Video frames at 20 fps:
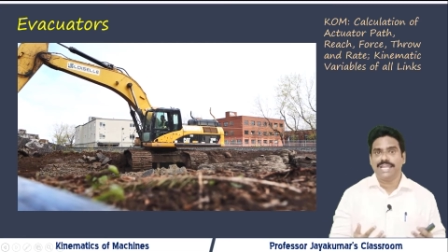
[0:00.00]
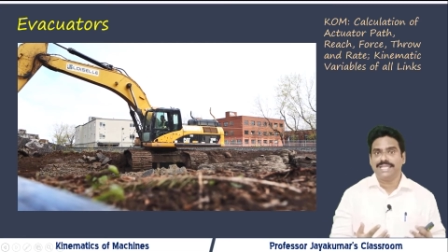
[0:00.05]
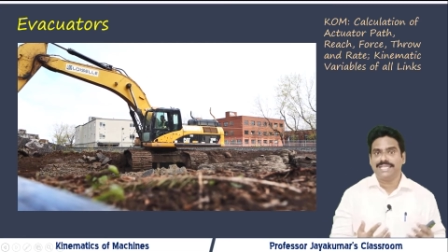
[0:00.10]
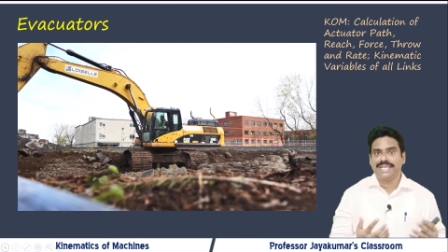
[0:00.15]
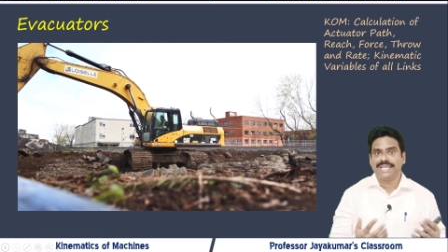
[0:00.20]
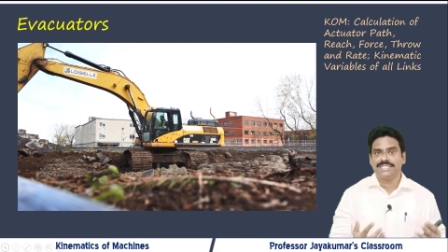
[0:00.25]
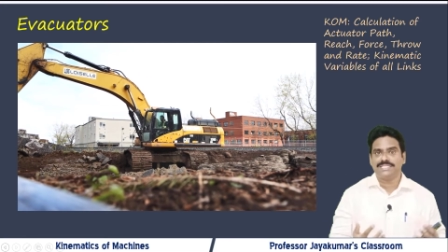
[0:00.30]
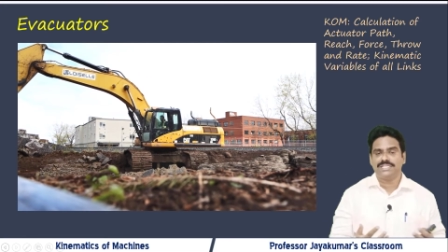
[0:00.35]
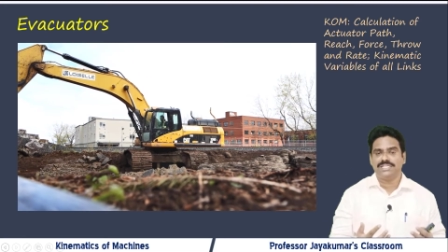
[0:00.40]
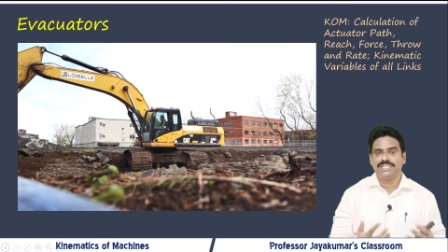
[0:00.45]
and
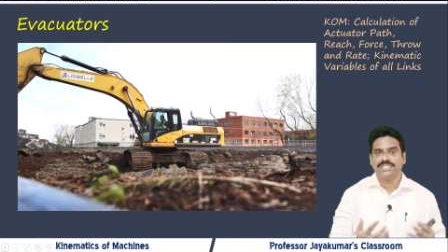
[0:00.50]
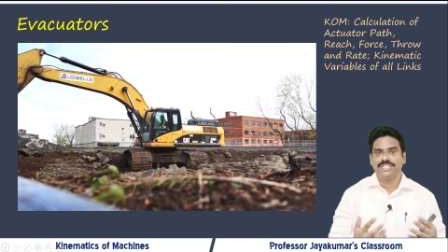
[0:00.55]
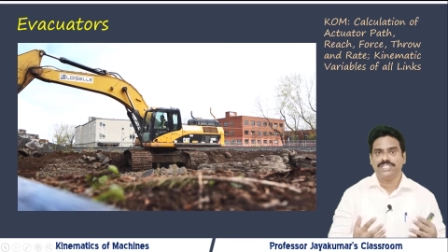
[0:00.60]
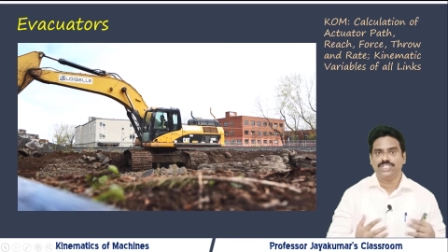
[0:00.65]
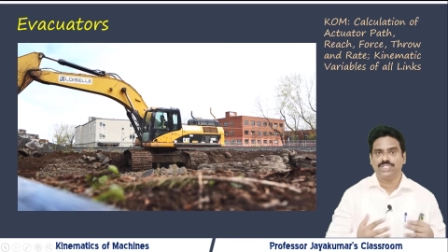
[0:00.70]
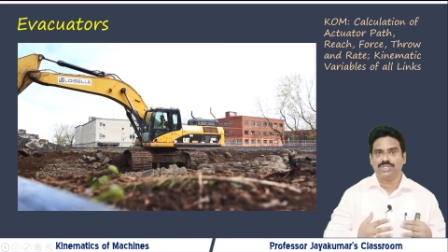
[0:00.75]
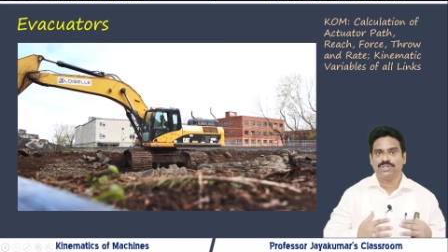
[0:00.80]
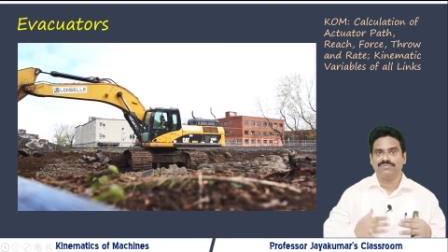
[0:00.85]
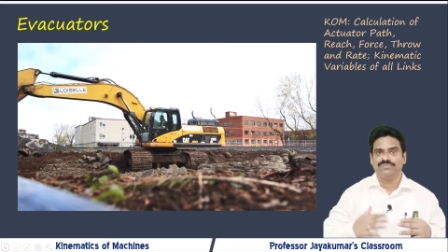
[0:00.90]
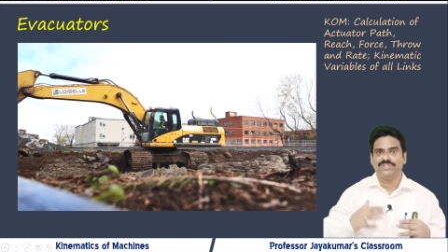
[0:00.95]

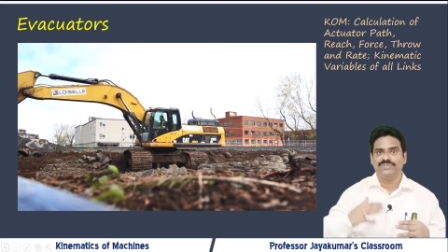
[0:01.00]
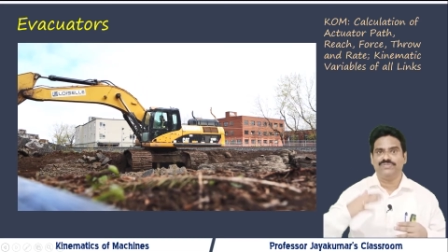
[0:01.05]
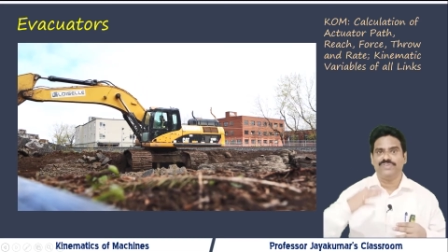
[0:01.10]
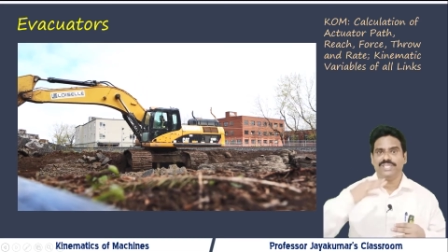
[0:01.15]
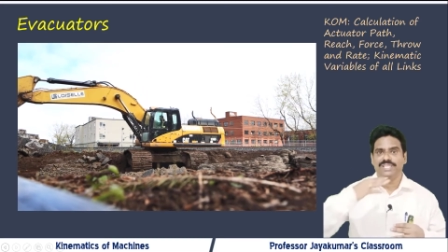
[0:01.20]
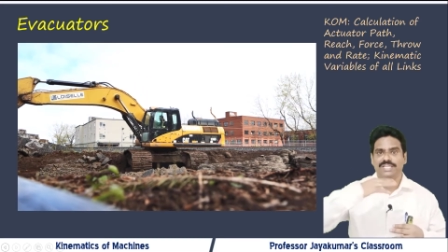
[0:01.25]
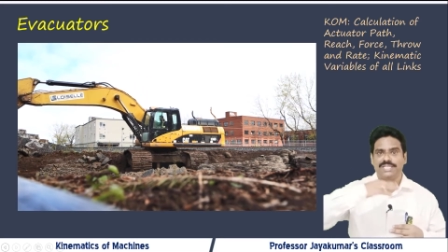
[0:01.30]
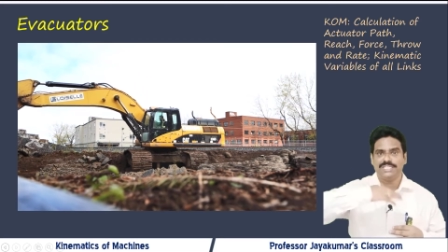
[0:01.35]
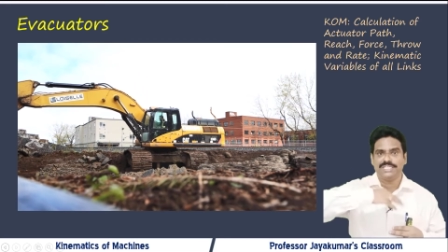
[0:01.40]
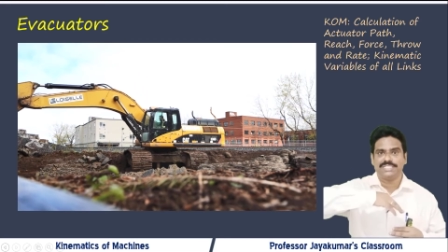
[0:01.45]
acceleration of the
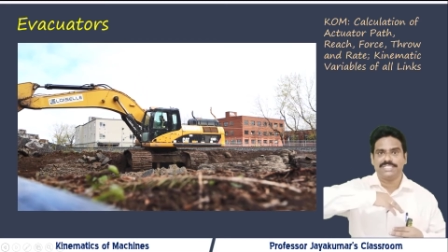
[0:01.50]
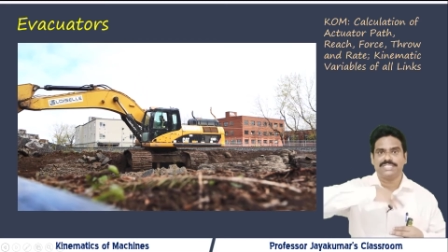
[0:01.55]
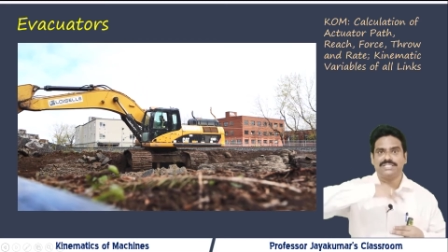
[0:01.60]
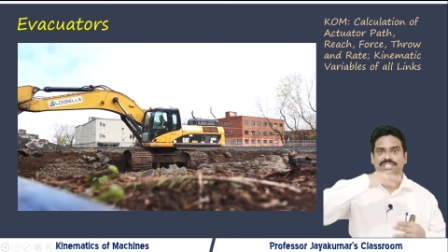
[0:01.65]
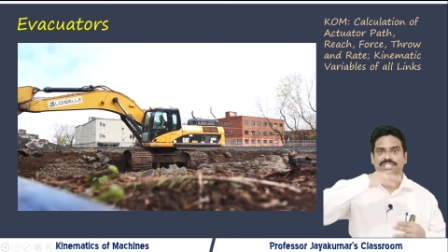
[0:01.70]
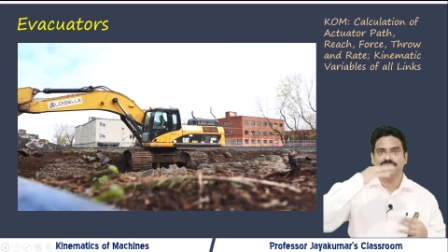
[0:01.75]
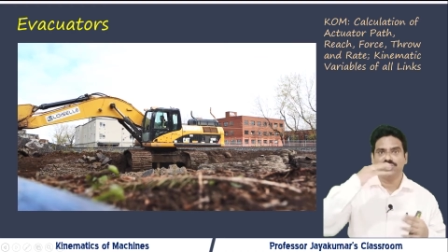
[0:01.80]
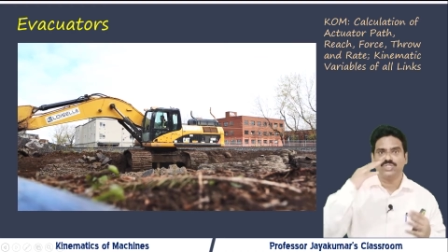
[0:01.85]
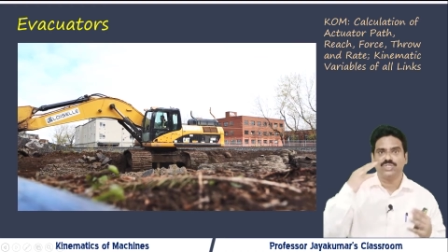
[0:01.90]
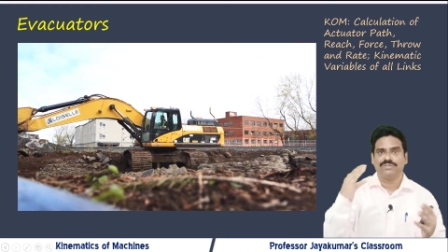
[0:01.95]
various
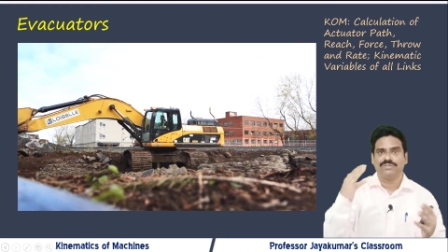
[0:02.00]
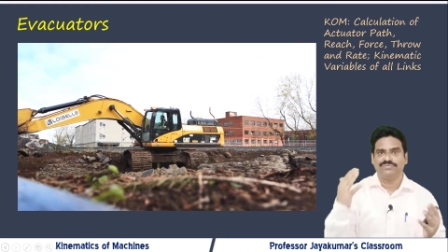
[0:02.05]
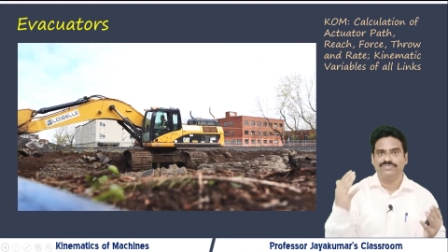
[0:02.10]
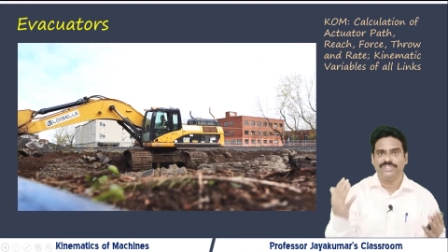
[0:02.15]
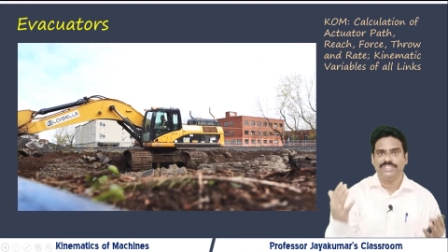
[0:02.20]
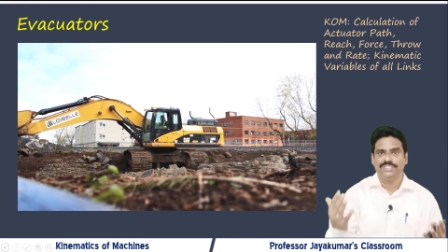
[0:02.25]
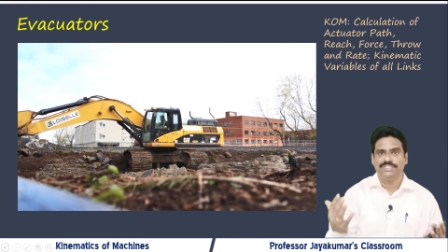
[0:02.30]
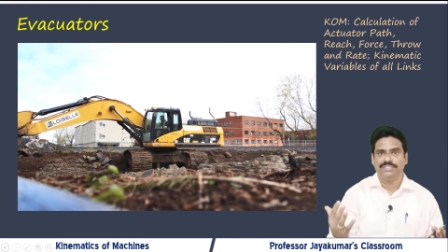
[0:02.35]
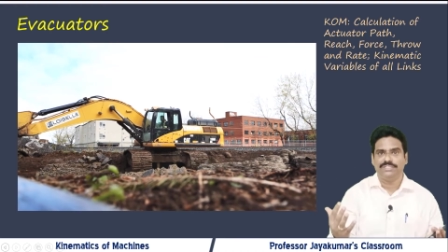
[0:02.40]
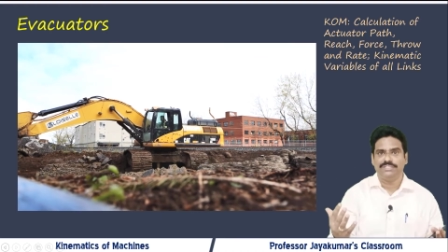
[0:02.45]
links of
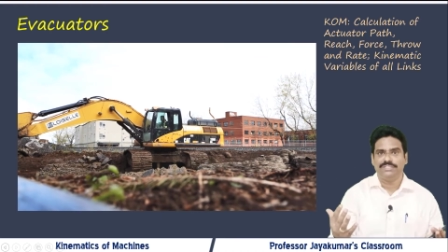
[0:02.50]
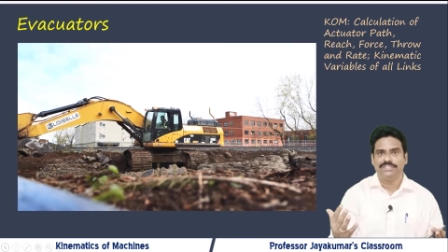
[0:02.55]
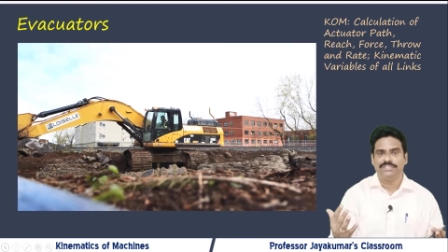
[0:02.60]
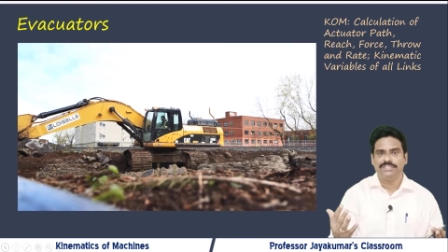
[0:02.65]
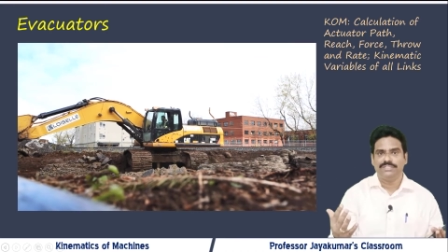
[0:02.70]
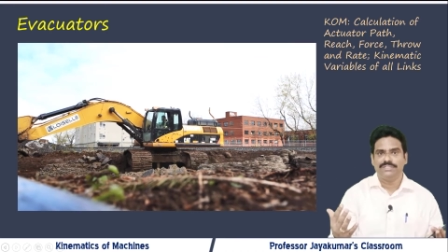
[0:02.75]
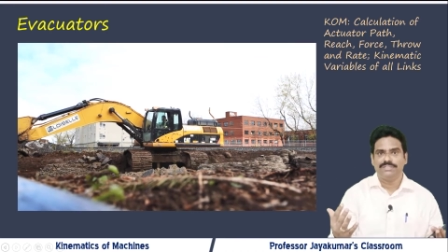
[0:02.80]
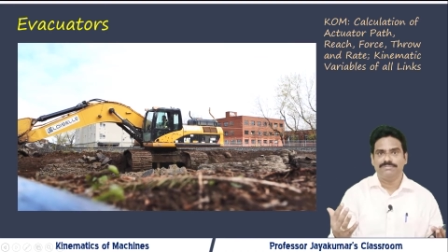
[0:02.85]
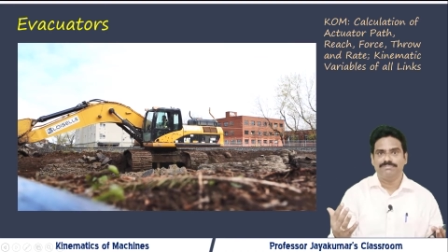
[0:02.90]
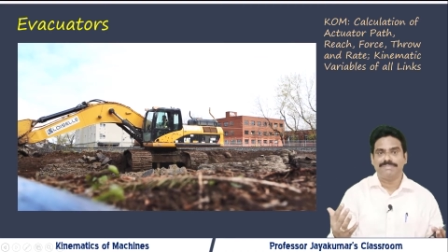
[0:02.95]
the
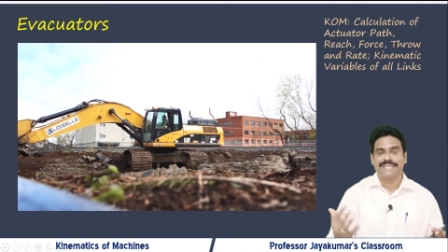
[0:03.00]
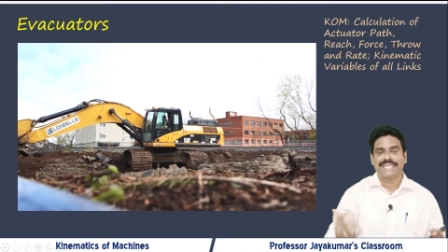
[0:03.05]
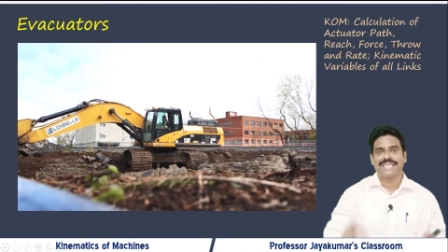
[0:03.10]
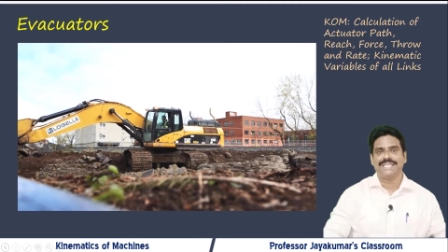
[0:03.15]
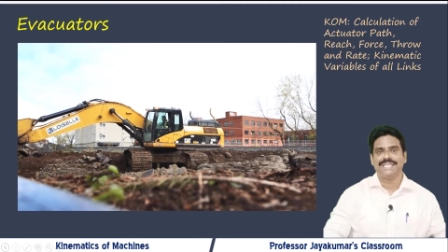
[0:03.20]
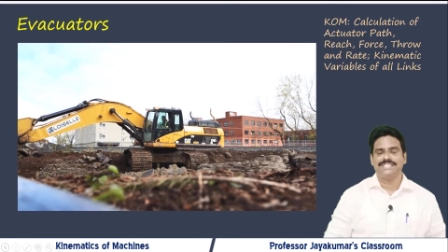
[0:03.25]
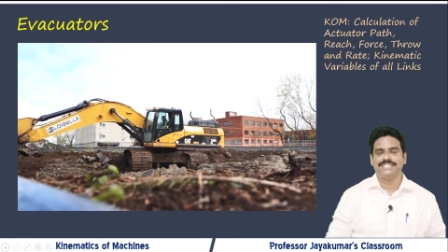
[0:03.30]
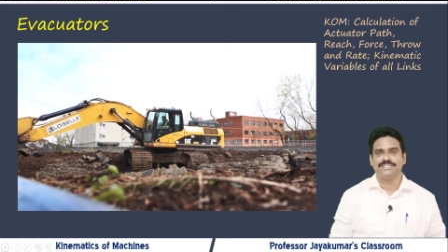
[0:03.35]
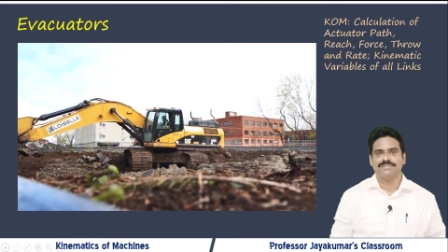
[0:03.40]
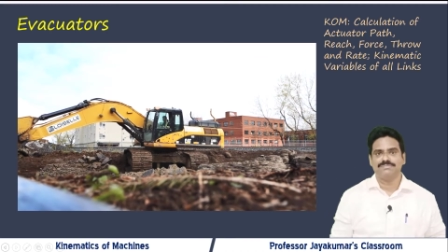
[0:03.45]

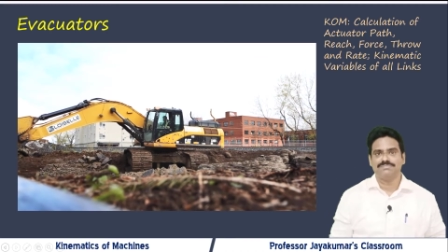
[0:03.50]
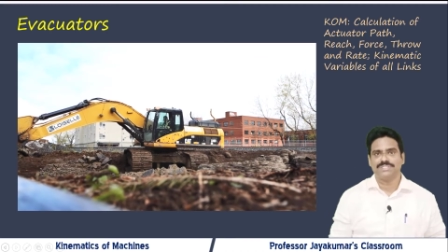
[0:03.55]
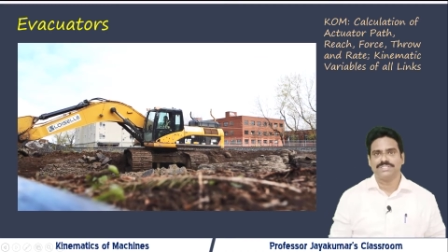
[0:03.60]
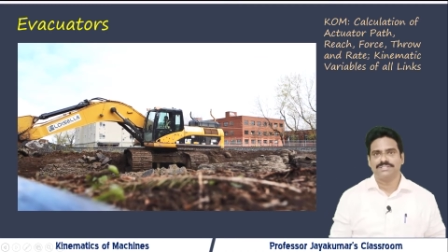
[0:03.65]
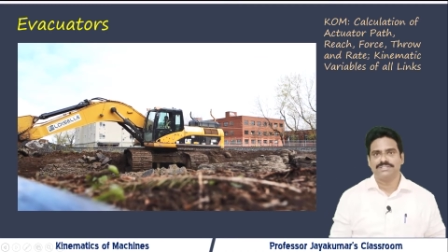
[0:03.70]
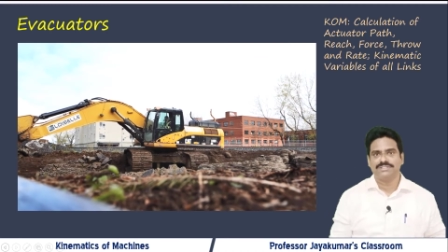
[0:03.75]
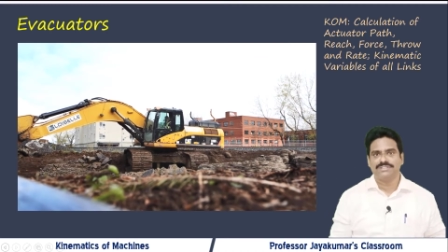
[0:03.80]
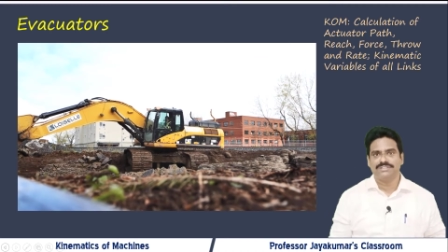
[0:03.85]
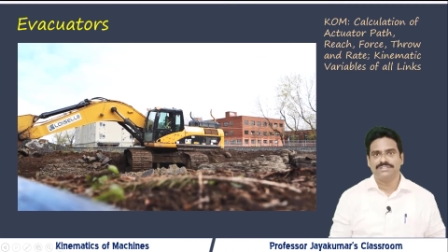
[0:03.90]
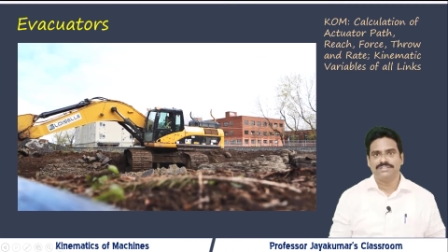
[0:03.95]
mechanisms.